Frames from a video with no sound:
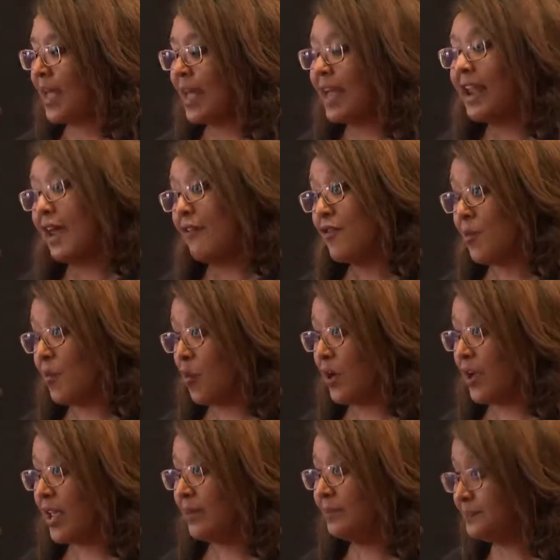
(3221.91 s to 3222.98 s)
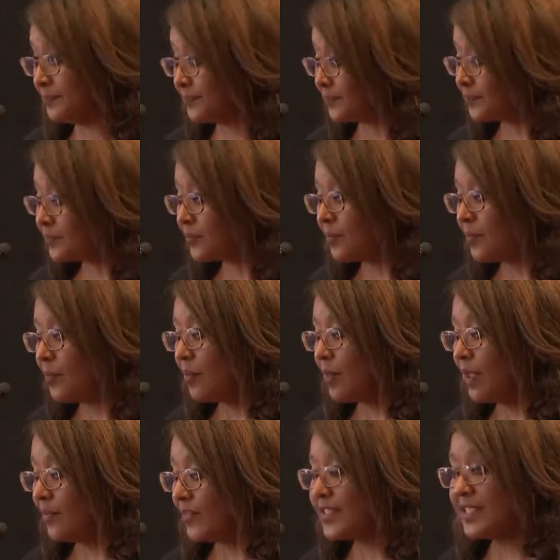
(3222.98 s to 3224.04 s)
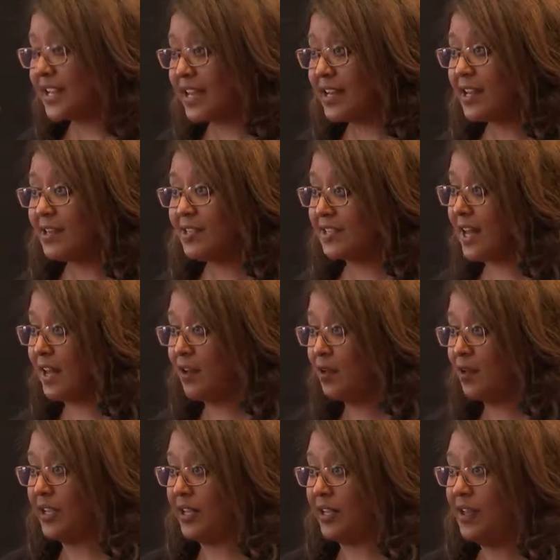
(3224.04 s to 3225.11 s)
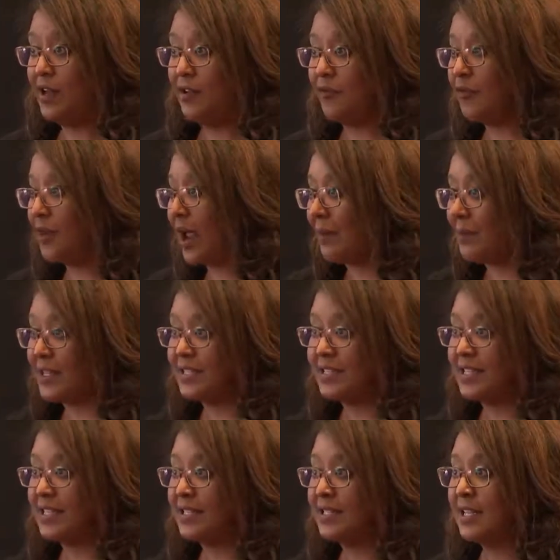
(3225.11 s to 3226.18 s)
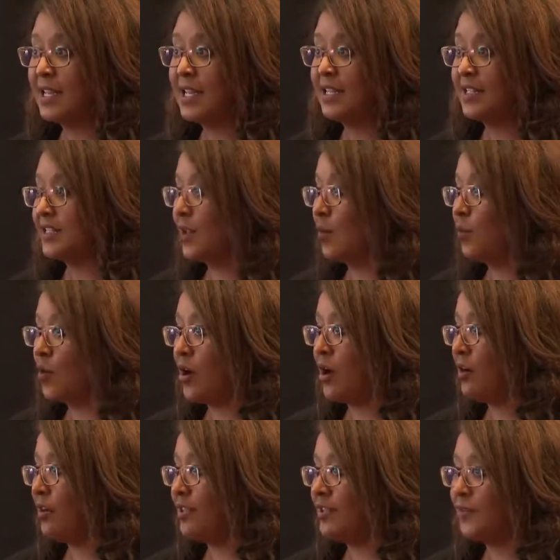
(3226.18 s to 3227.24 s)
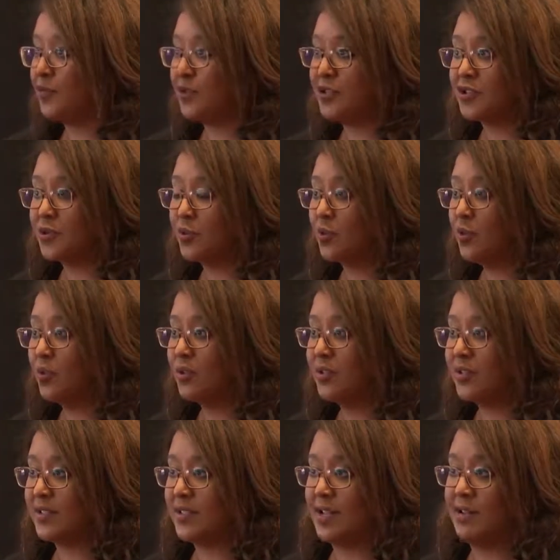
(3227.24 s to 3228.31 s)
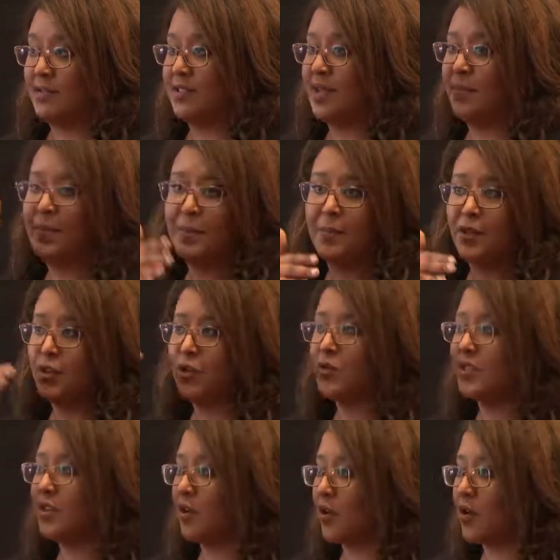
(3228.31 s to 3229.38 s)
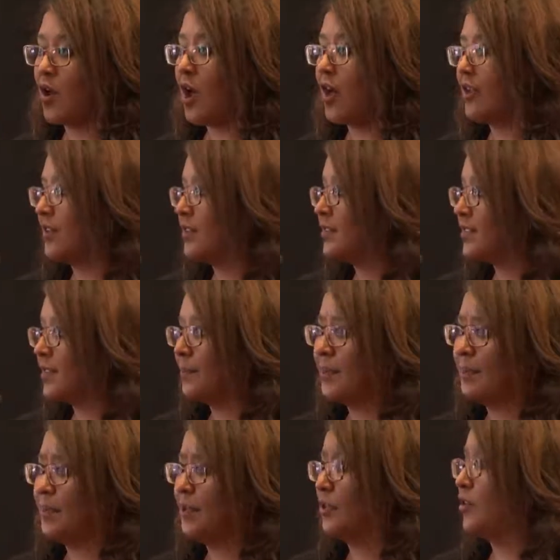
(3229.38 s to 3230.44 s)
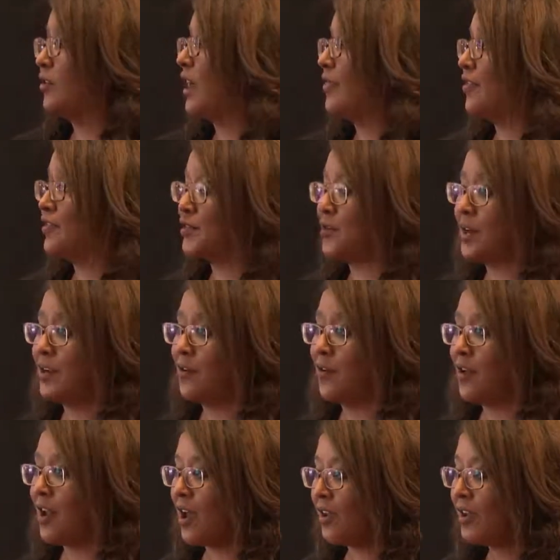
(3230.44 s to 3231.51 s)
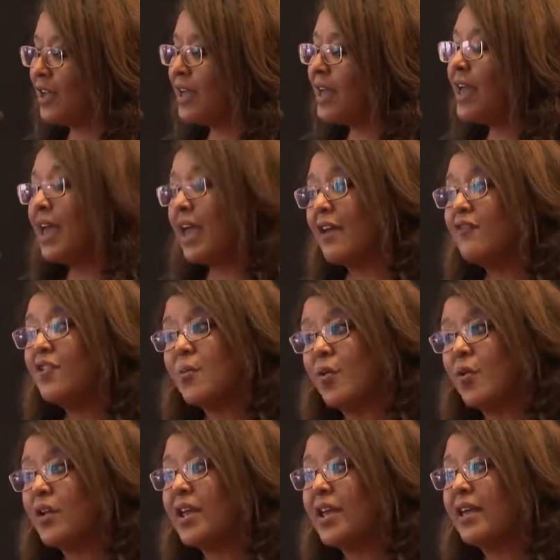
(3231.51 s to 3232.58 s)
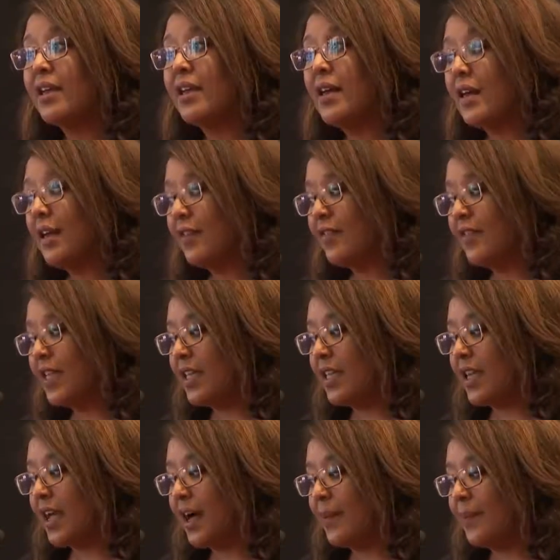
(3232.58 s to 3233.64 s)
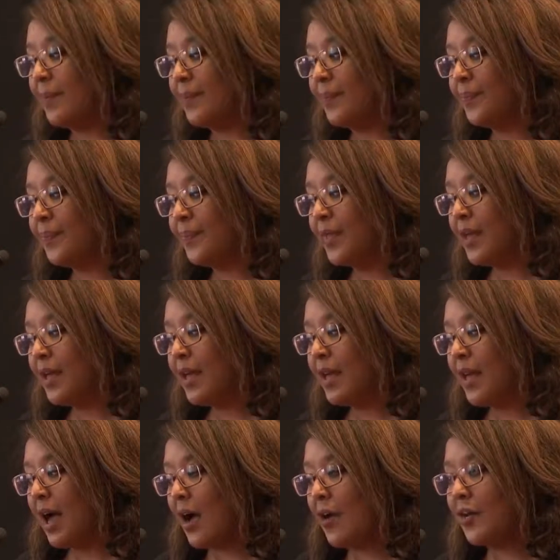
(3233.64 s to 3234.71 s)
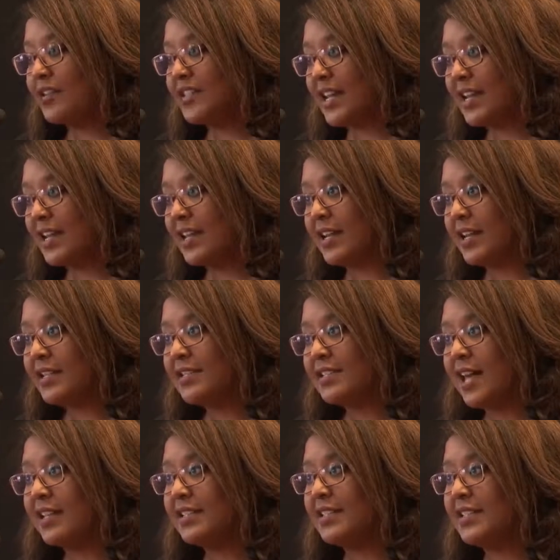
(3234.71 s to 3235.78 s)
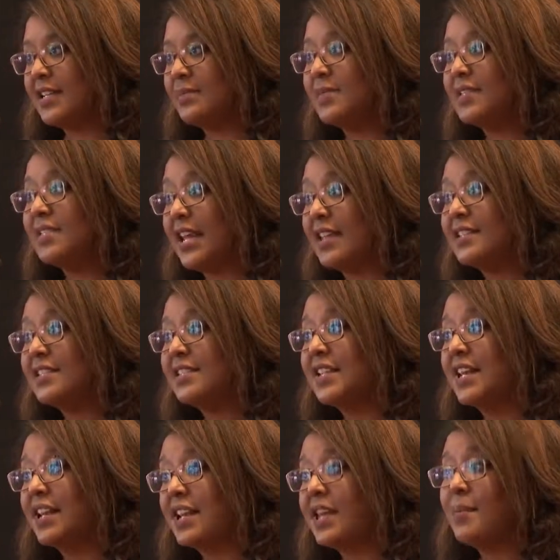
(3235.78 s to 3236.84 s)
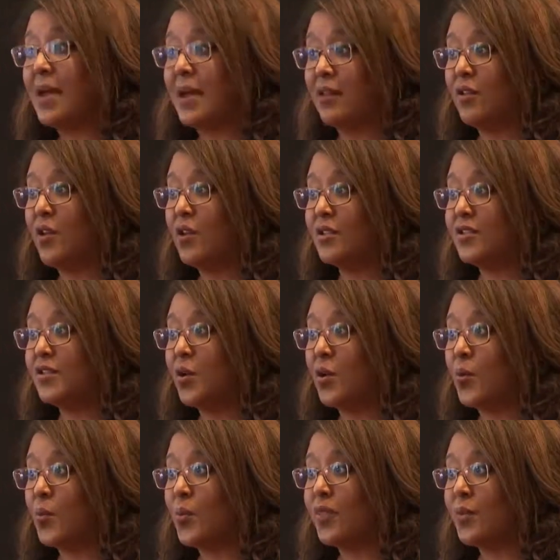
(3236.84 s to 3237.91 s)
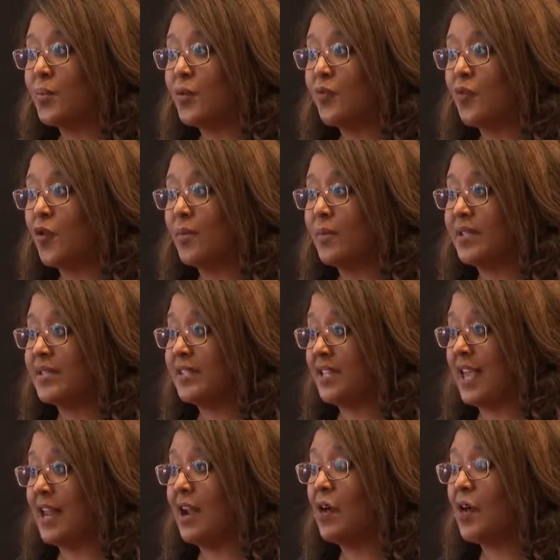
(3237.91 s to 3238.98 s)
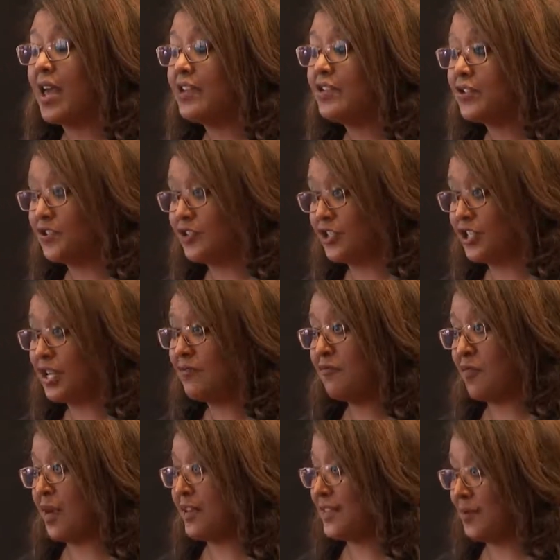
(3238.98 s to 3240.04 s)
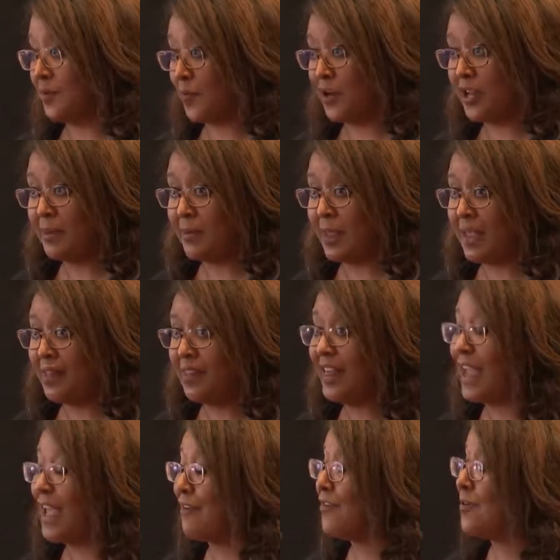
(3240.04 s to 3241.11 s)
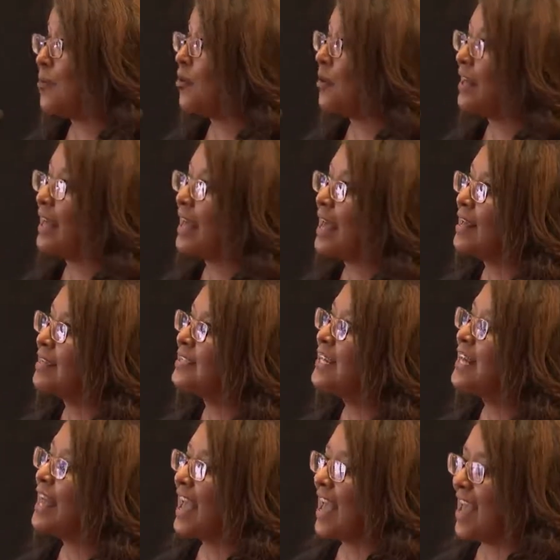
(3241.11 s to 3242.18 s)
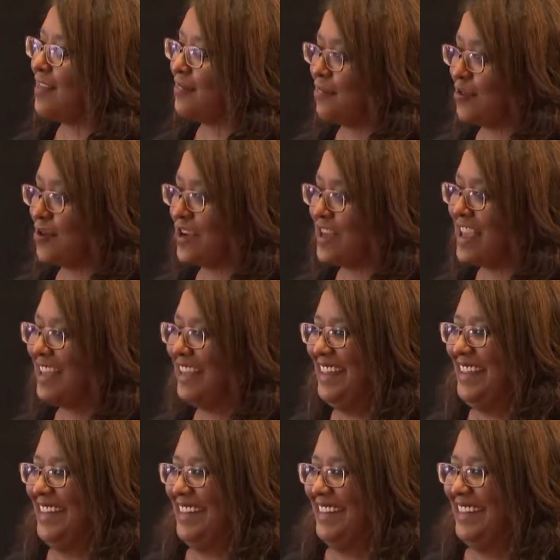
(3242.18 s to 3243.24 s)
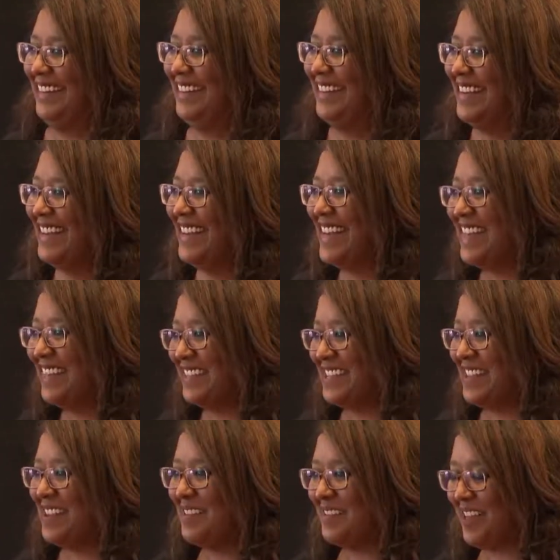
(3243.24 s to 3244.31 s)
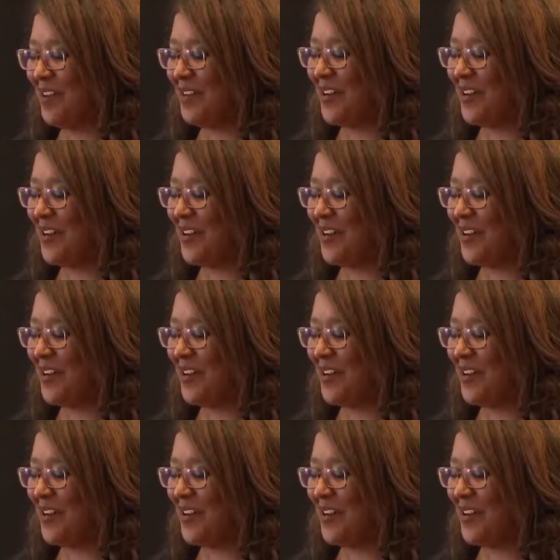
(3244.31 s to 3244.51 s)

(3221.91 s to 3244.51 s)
And every morning, this data, it's not only fragmented somewhere in different tools, and some people use it or not, and some people look at the screen or not. Every morning, the um, our data and insights team sends an email also with the performance. And our editor-in-chief writes a morning mail every morning at eight thirty. Our